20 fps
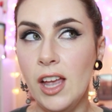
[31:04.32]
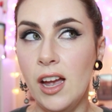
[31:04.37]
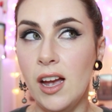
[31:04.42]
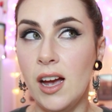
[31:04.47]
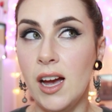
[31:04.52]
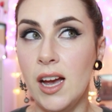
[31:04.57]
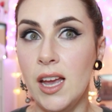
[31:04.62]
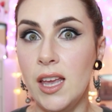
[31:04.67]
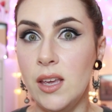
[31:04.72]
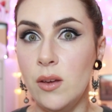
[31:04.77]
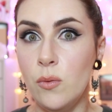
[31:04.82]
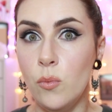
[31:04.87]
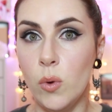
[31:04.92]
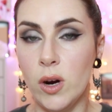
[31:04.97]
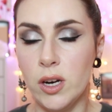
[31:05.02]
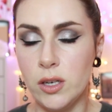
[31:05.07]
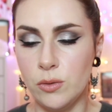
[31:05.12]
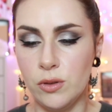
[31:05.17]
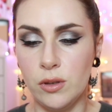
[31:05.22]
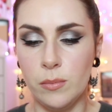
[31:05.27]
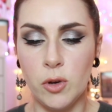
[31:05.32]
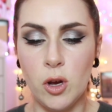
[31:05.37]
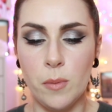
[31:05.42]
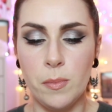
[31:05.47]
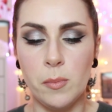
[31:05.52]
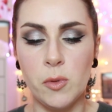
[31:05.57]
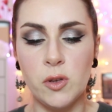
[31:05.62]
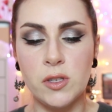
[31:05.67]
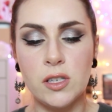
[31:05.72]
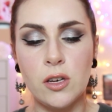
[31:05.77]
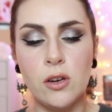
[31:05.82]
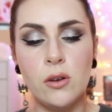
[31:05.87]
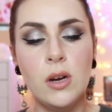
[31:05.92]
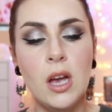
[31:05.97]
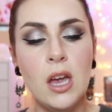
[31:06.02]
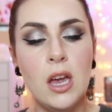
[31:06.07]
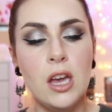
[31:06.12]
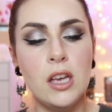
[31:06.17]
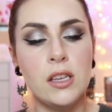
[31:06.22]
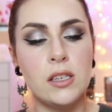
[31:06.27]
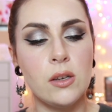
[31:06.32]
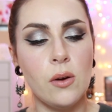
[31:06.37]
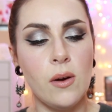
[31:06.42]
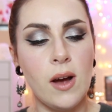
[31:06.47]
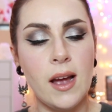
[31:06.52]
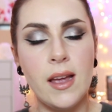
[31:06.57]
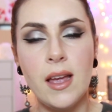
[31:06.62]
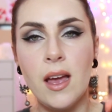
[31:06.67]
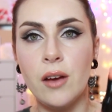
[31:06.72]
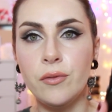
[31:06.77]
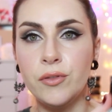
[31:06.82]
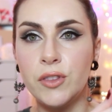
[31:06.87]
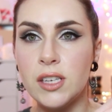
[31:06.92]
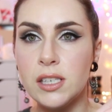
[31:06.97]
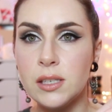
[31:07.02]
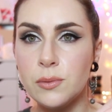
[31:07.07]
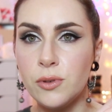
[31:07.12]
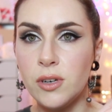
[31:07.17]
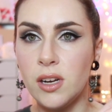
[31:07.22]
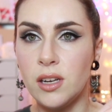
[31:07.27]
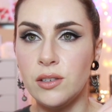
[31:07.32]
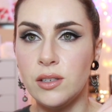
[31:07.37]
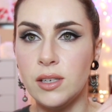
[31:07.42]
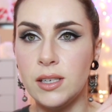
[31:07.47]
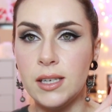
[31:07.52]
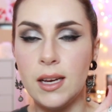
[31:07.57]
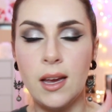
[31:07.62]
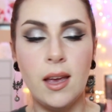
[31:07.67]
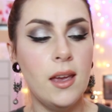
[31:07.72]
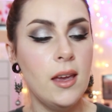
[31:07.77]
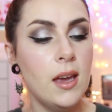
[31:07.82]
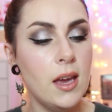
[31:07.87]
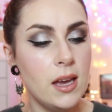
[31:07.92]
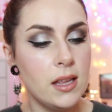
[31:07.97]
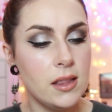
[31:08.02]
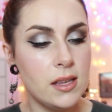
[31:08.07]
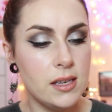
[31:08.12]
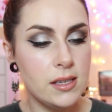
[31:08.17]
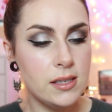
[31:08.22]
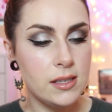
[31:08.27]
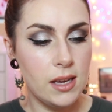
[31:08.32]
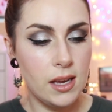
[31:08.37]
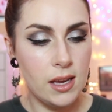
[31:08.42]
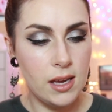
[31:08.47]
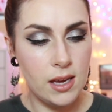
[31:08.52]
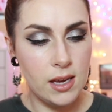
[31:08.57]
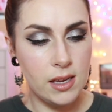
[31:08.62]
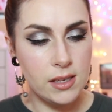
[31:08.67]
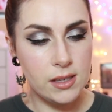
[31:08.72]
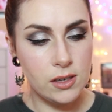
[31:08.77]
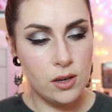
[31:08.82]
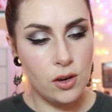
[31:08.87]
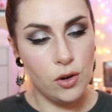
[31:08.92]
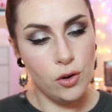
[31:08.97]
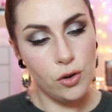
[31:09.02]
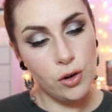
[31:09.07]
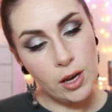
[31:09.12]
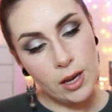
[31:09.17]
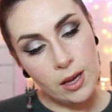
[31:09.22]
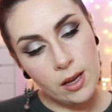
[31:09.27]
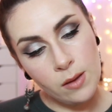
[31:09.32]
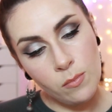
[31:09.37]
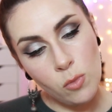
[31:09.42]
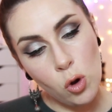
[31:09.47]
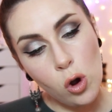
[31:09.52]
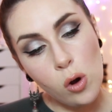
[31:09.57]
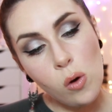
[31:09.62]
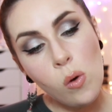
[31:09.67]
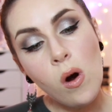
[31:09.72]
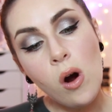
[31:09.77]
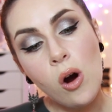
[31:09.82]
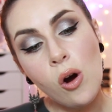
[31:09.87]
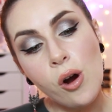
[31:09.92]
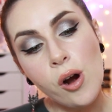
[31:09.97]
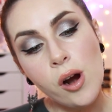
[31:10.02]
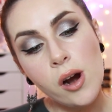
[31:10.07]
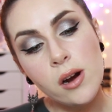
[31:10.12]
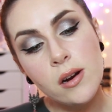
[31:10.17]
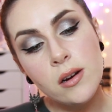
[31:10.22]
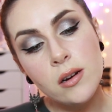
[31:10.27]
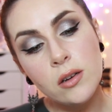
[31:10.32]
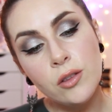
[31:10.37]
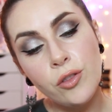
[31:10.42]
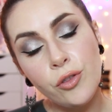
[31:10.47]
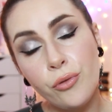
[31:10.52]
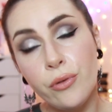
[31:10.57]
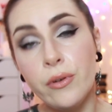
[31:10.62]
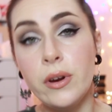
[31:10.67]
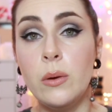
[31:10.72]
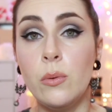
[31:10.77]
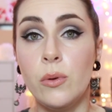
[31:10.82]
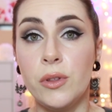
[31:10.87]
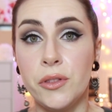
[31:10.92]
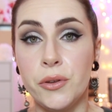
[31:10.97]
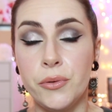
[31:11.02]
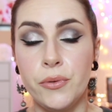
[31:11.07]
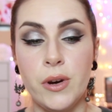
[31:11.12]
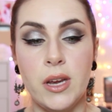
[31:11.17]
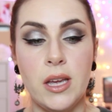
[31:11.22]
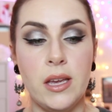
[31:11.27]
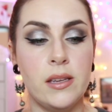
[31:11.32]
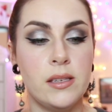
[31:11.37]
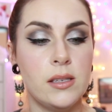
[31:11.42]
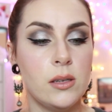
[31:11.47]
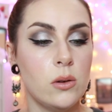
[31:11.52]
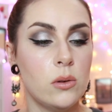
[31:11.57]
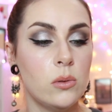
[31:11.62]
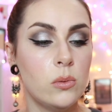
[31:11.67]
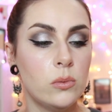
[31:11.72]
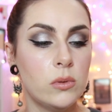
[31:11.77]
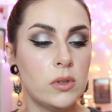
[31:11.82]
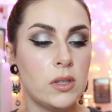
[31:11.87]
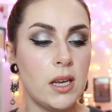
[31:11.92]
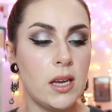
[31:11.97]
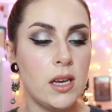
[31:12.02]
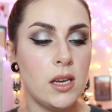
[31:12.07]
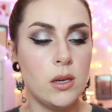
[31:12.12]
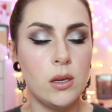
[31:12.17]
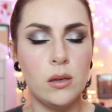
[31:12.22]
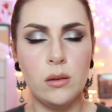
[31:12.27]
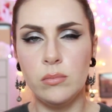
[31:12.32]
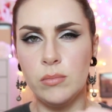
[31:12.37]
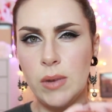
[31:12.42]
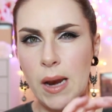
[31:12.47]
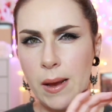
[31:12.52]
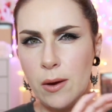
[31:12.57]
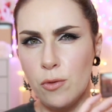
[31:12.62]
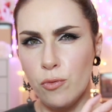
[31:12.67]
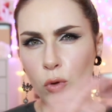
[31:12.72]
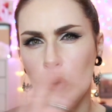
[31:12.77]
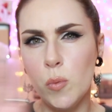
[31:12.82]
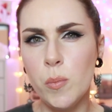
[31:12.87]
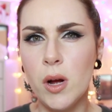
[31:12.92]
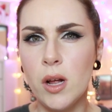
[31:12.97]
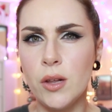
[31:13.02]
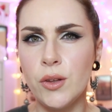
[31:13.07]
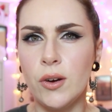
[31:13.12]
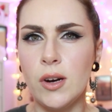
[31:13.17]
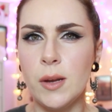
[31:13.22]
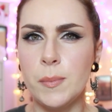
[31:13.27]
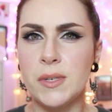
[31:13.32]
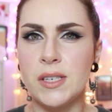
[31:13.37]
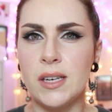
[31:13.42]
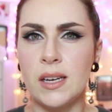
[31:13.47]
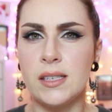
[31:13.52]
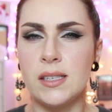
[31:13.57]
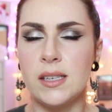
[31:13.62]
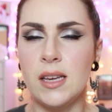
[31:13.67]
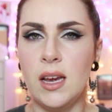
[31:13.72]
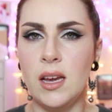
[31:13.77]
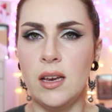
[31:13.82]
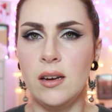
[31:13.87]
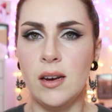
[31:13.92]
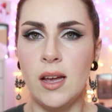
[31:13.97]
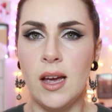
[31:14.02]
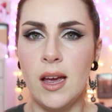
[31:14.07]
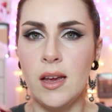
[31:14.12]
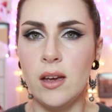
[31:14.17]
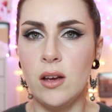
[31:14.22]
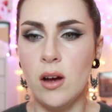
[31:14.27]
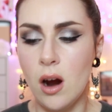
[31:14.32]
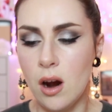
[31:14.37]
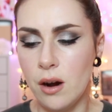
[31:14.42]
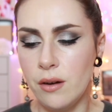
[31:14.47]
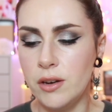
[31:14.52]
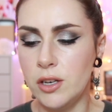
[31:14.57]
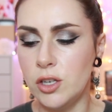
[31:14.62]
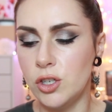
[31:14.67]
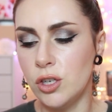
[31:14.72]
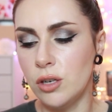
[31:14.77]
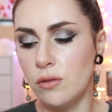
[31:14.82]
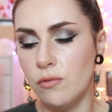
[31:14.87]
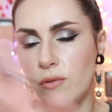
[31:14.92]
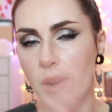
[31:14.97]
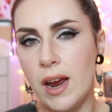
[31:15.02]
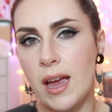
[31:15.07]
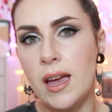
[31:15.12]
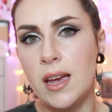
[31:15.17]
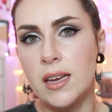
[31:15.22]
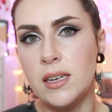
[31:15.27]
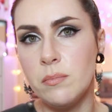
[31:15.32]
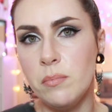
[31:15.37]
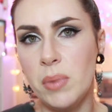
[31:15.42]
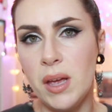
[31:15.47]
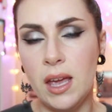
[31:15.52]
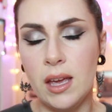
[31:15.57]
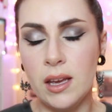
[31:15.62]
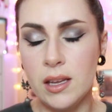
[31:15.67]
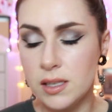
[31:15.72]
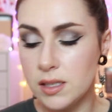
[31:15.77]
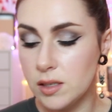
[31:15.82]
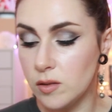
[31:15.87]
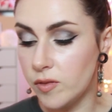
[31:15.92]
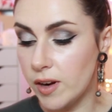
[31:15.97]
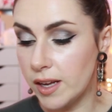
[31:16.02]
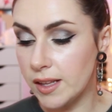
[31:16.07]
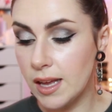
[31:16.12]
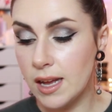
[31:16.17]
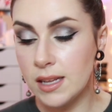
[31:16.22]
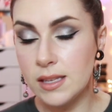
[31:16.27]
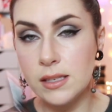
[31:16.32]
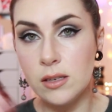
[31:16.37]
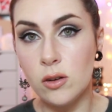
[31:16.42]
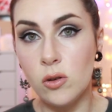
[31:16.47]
I worked with them a couple of months ago. So I have this one on today. This is um, O R three one three. So they like group all their lipsticks in like orange and red and pink and stuff like that.